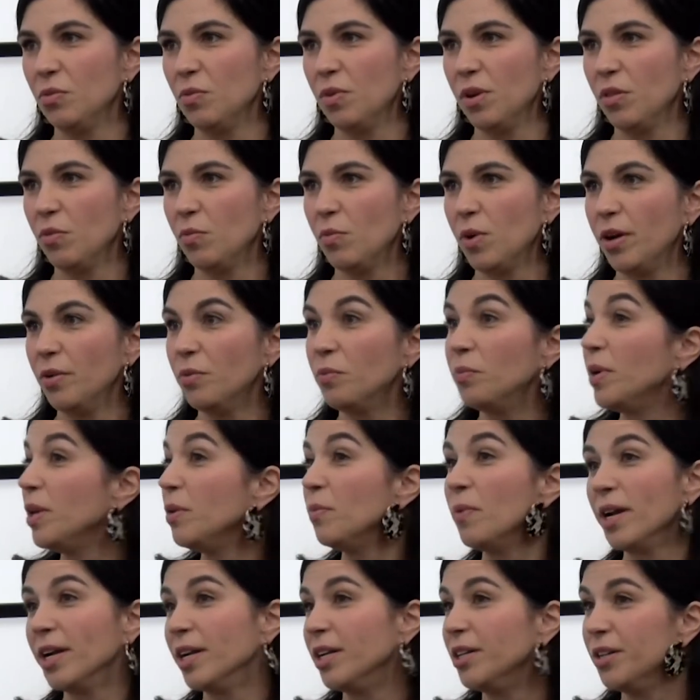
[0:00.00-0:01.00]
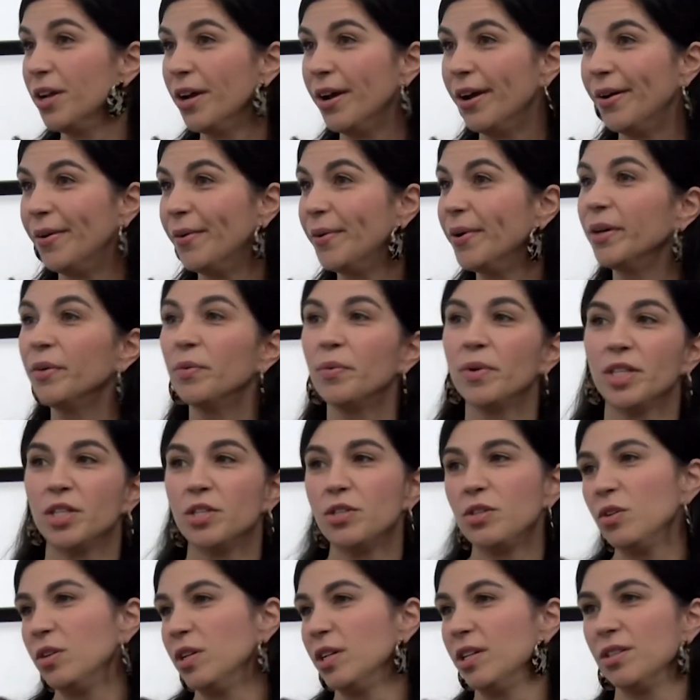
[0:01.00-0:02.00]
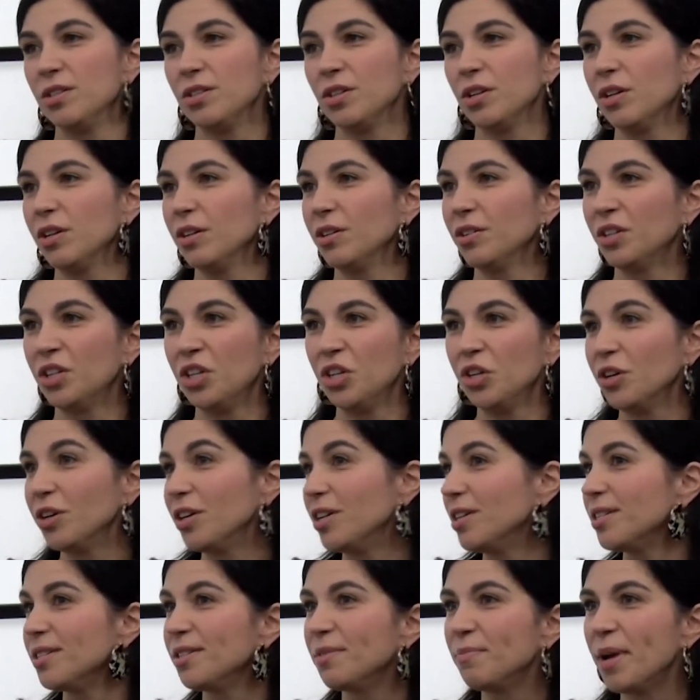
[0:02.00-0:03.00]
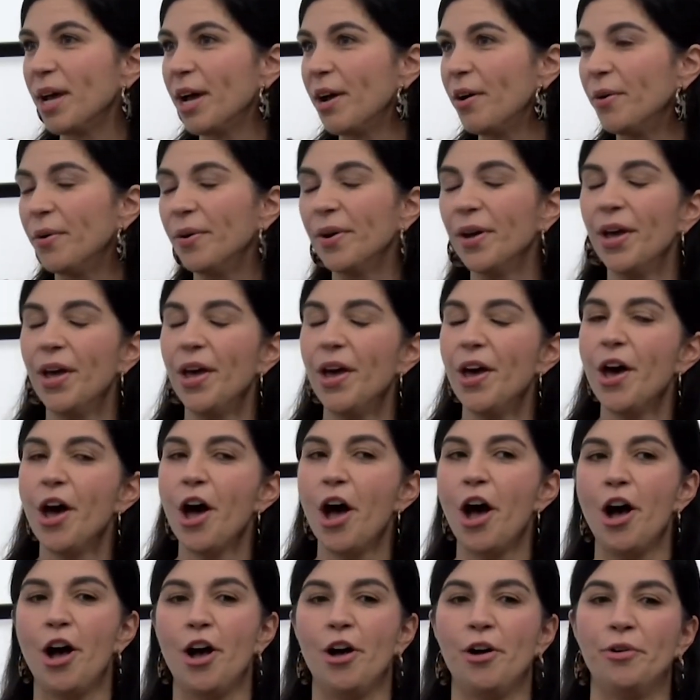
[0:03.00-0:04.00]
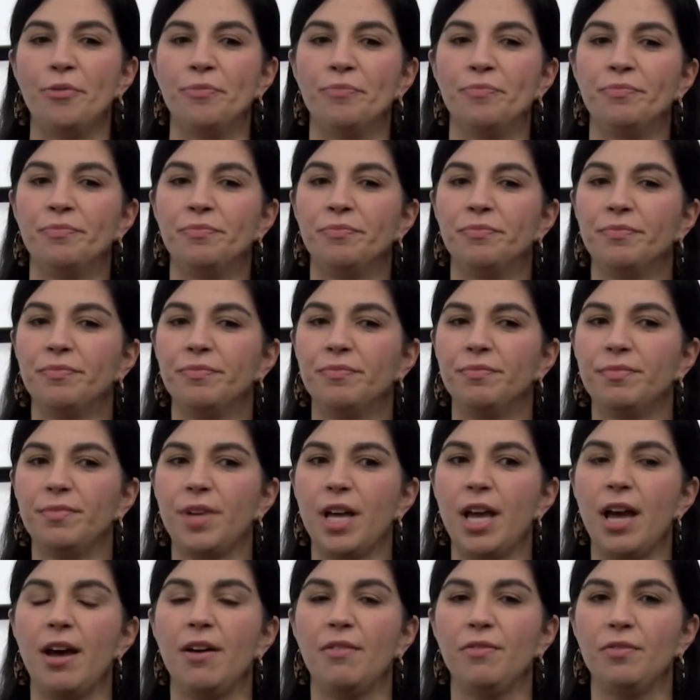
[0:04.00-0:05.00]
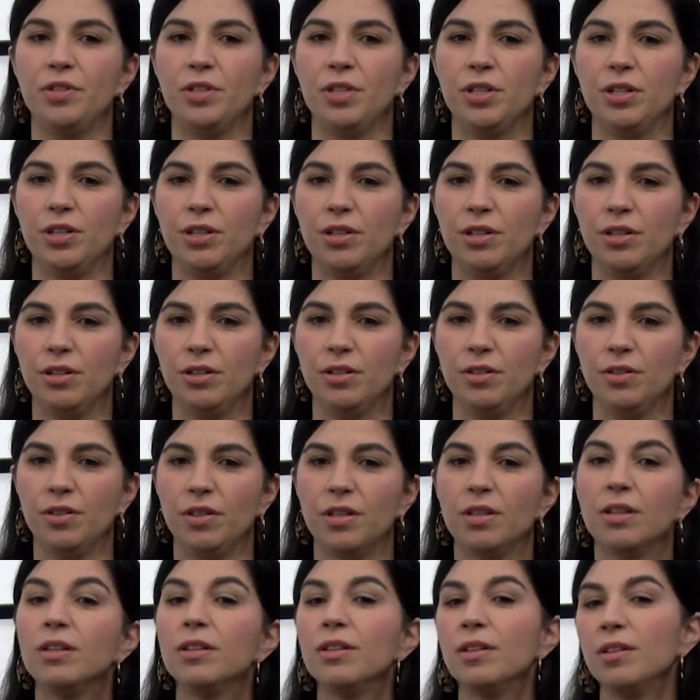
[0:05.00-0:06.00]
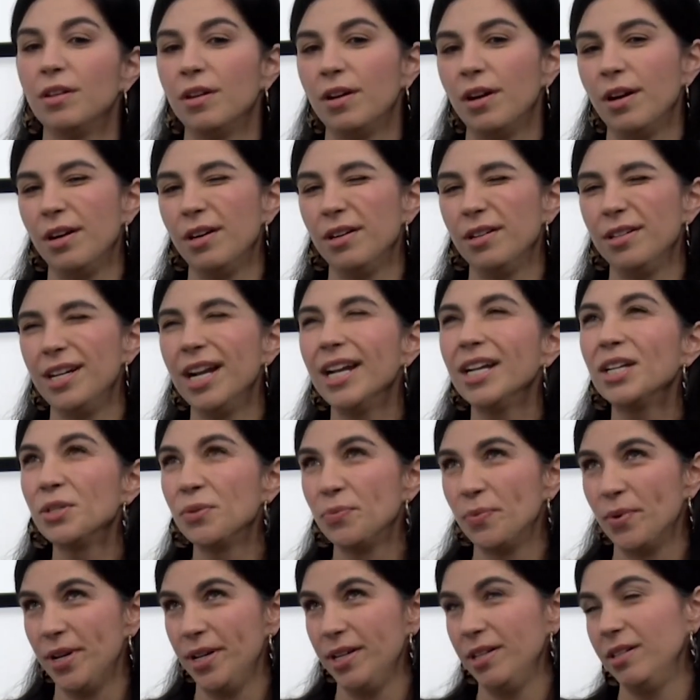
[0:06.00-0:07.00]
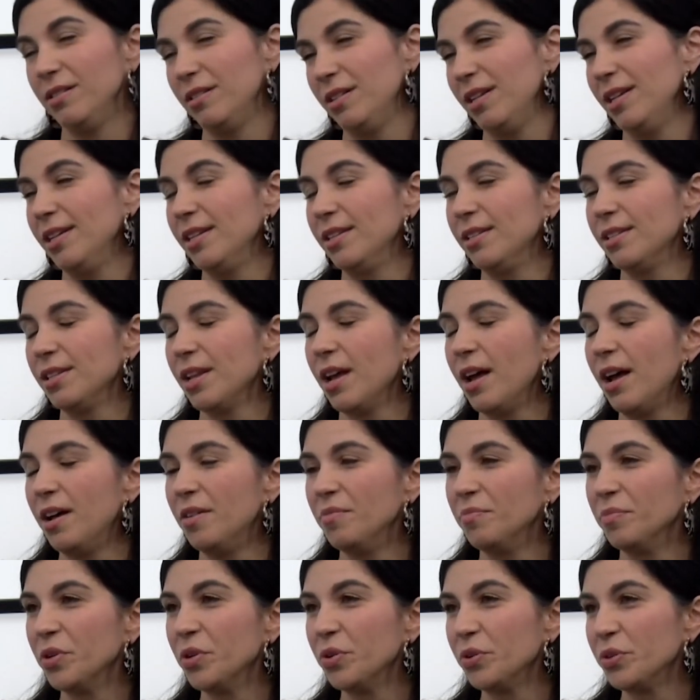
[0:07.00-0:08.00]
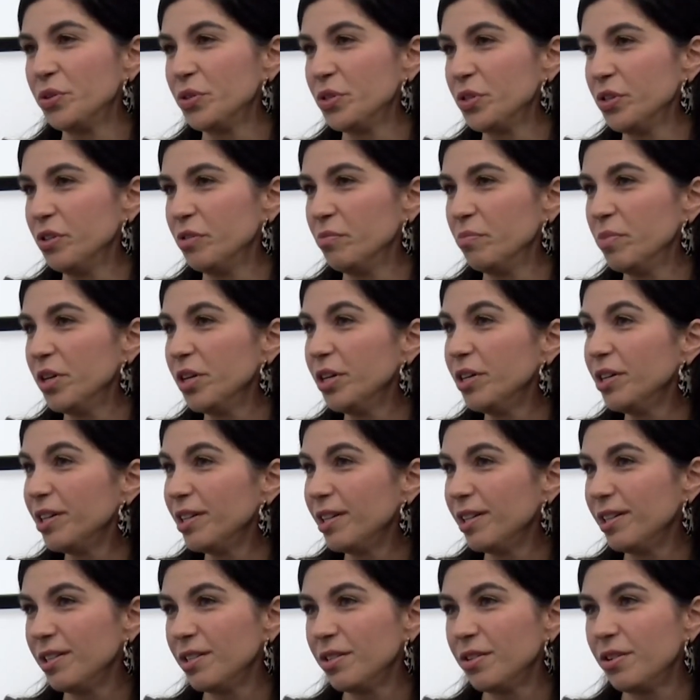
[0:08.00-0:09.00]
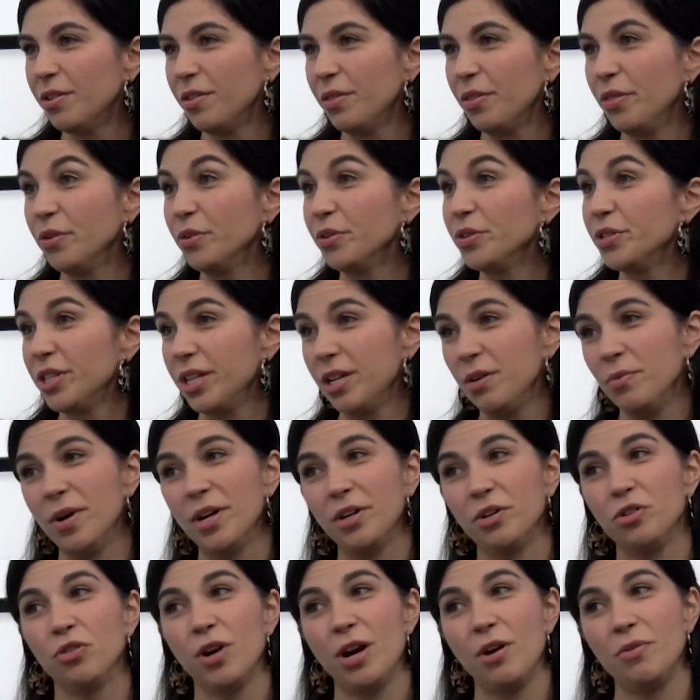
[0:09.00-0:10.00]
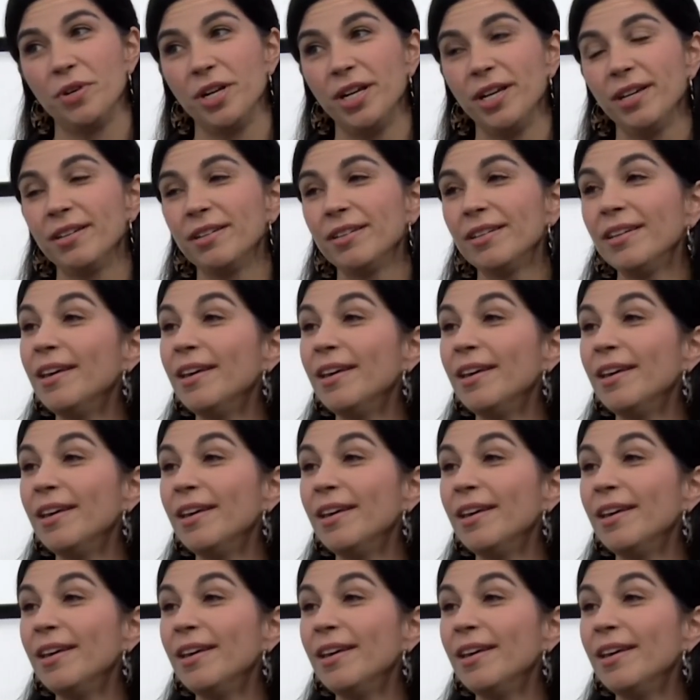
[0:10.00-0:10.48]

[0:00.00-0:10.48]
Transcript: with what we want to know or what students mm-hmm. are curious about. Um, after the our next one is um, Cole Sternberg. Mm -hmm. It's mm-hmm. called Thirsty While Drowning.